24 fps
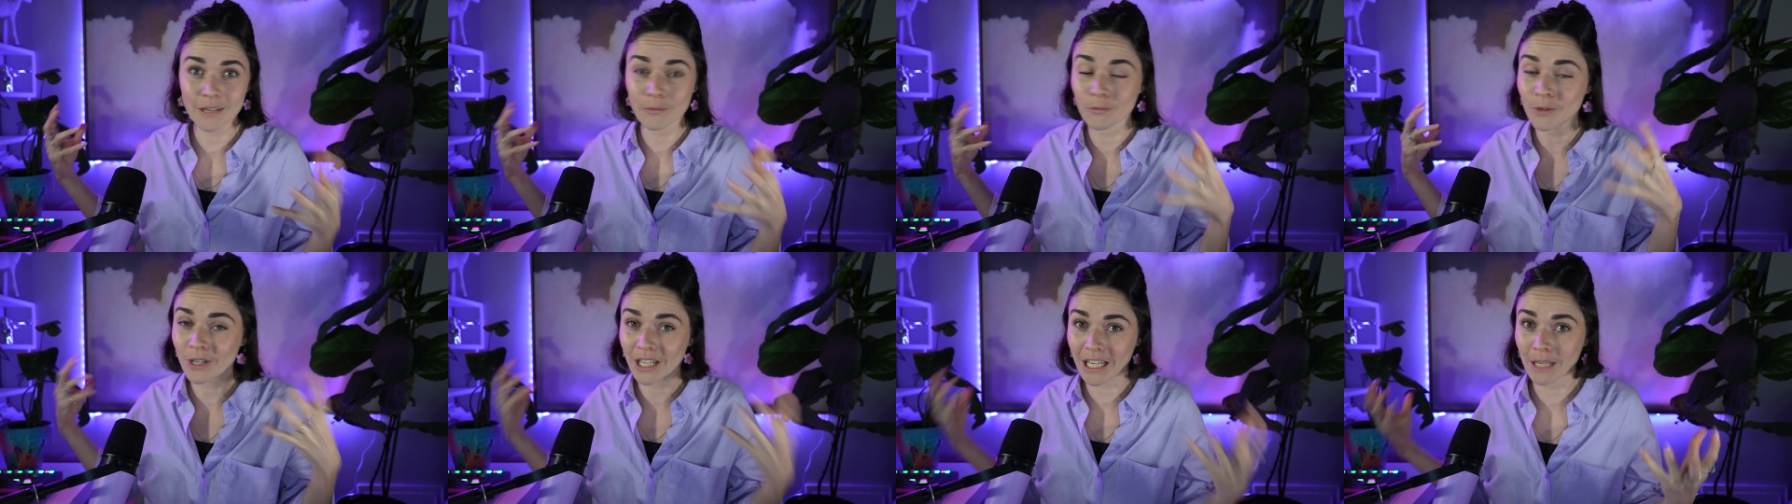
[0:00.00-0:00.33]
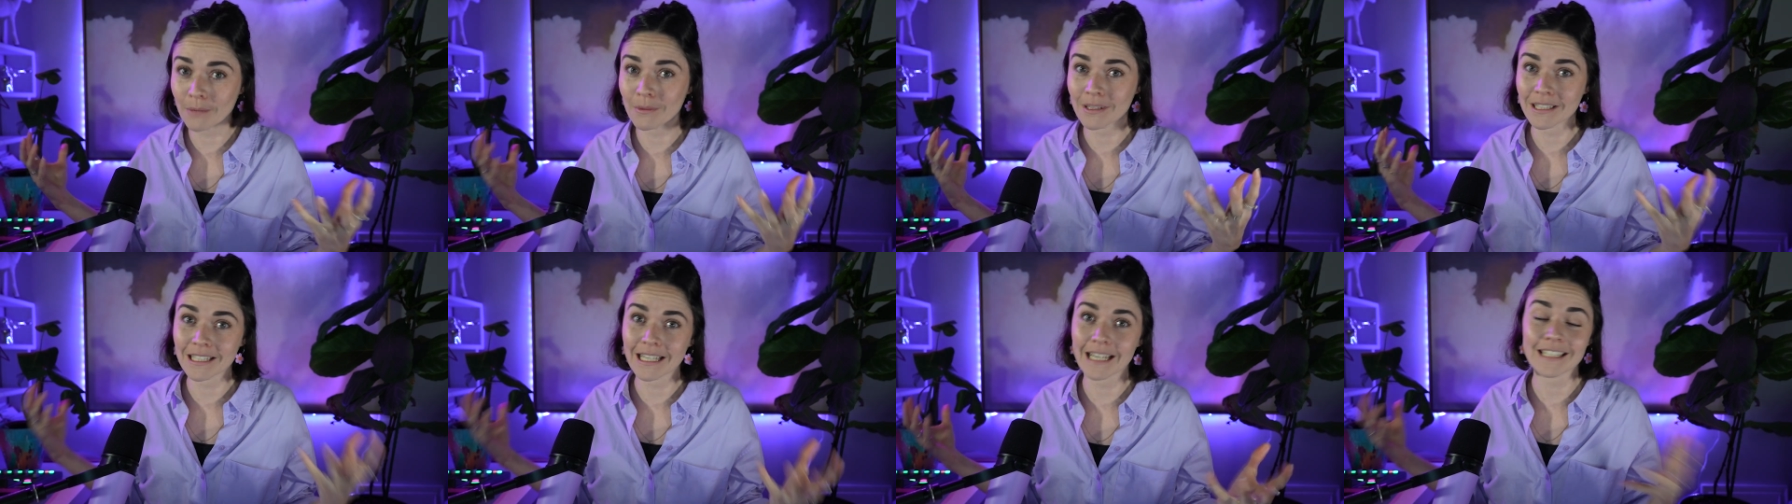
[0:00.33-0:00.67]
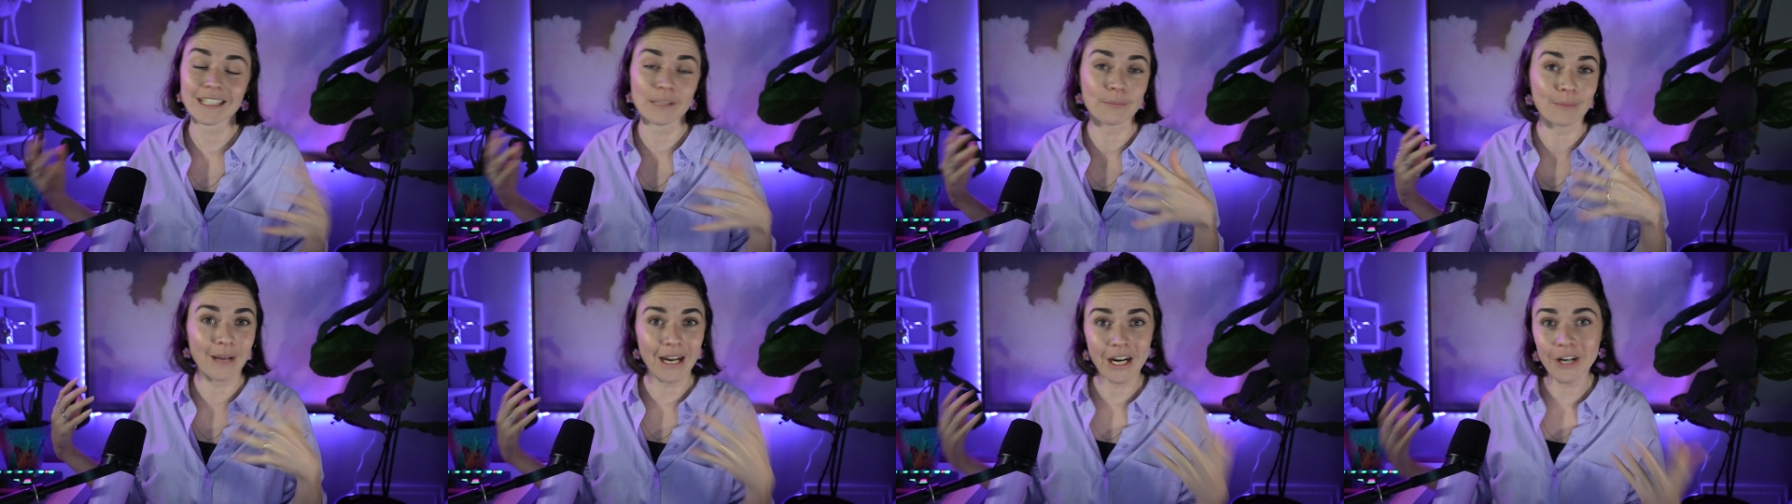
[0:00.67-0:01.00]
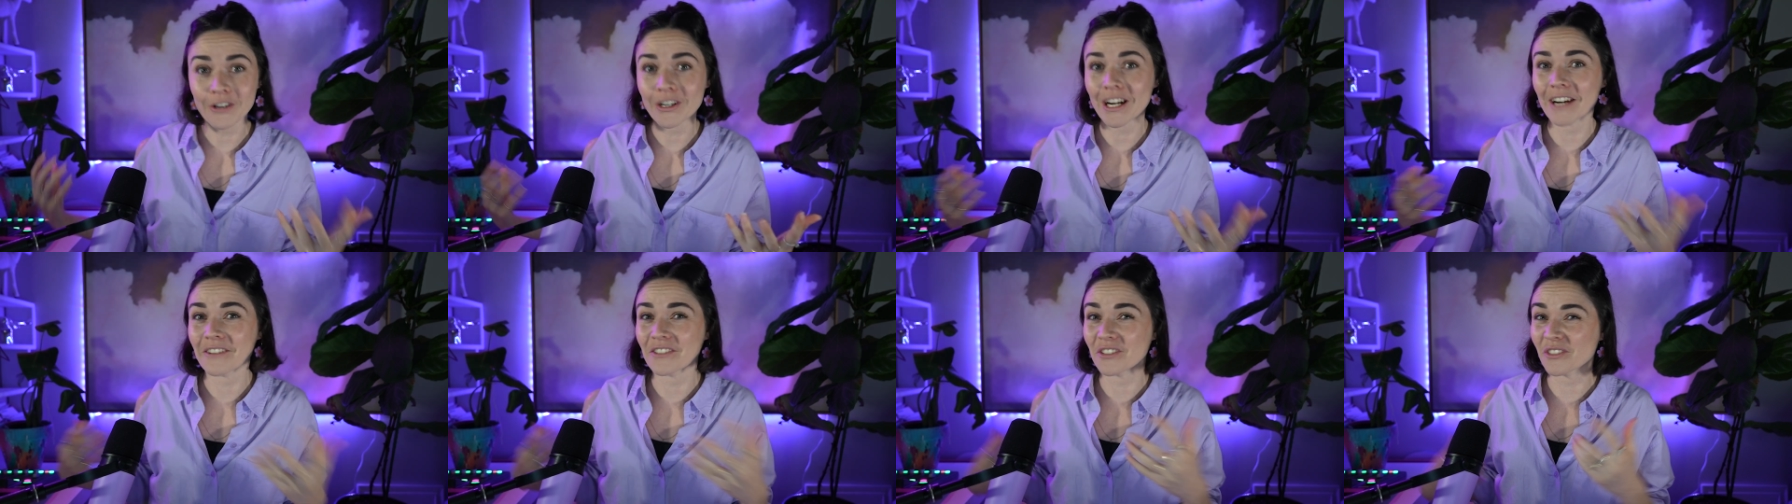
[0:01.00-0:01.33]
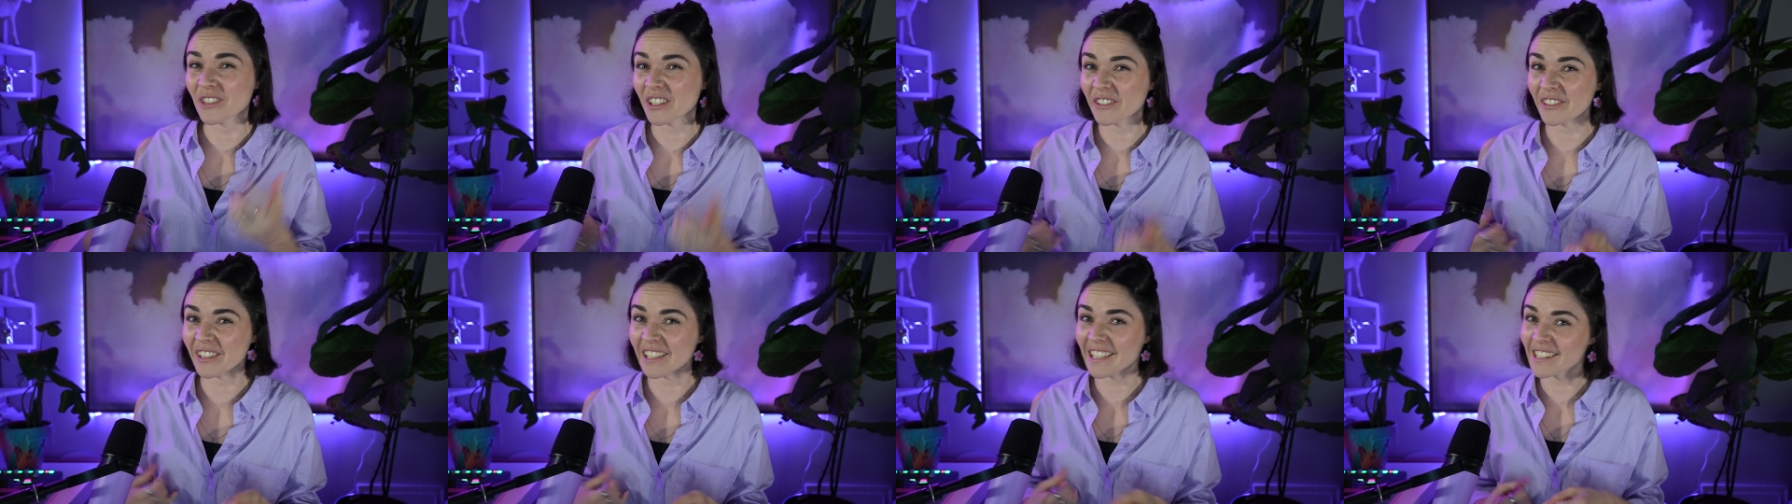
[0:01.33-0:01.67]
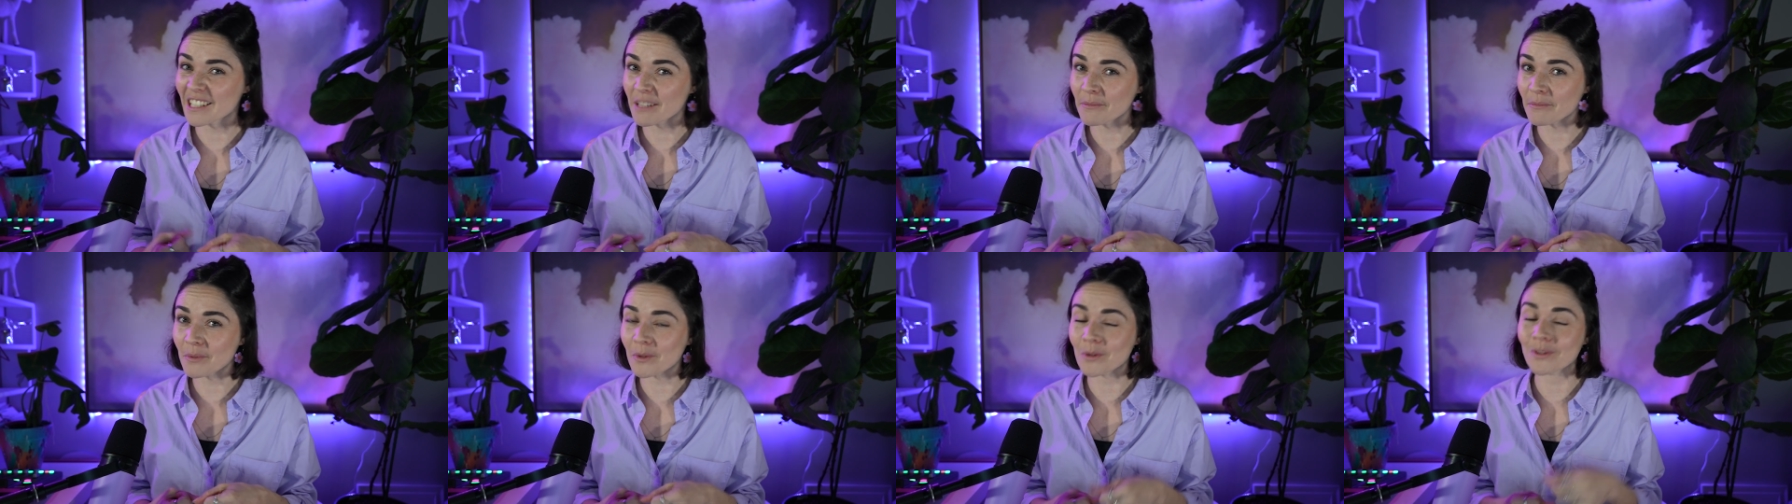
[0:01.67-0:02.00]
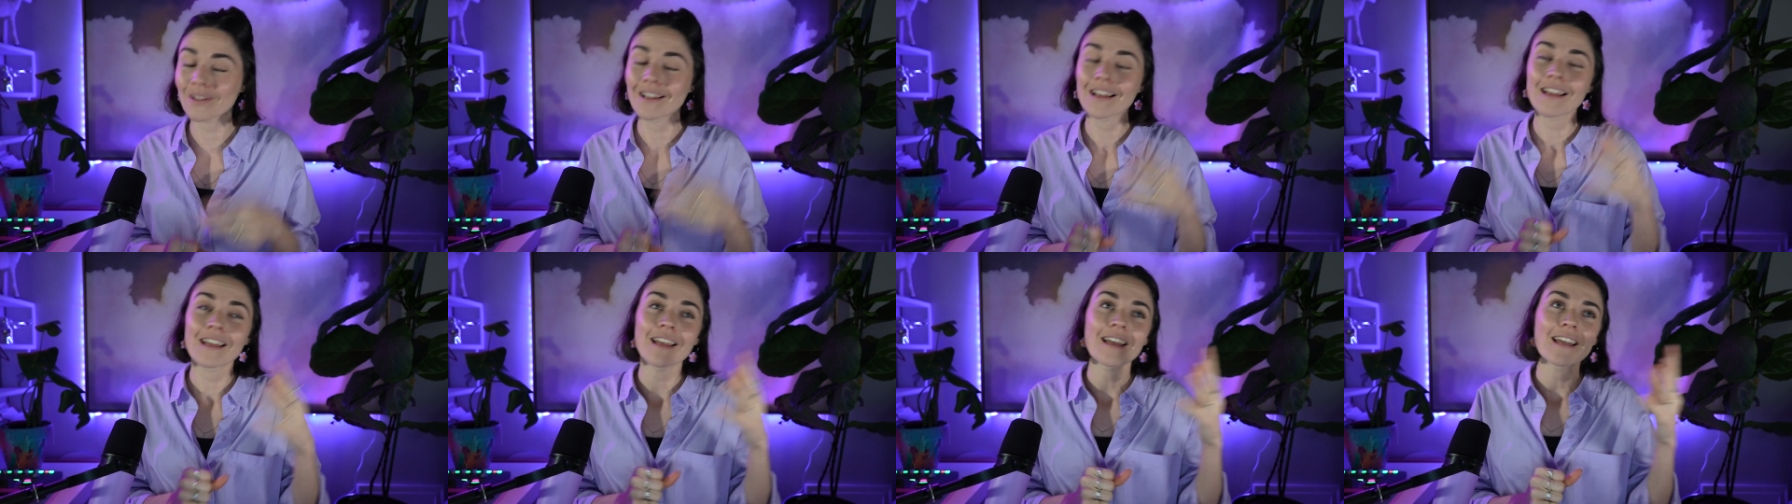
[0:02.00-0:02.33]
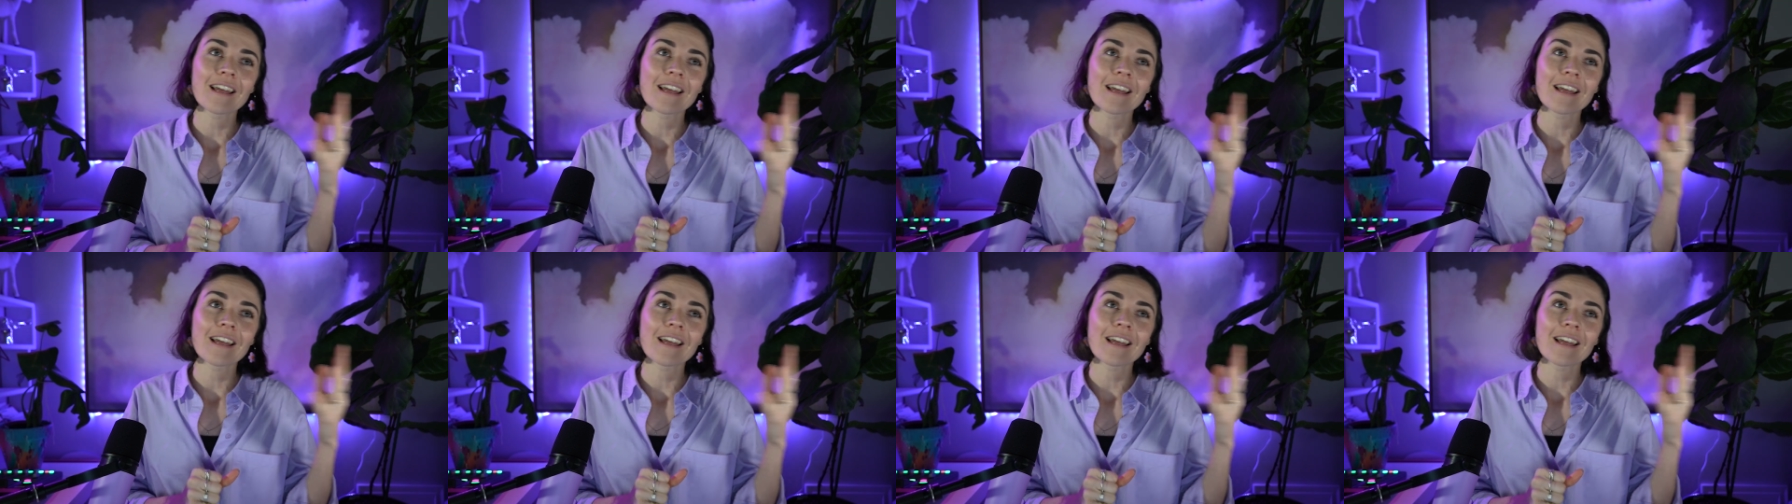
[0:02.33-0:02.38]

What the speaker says: and working with text and paragraphs really, really simple.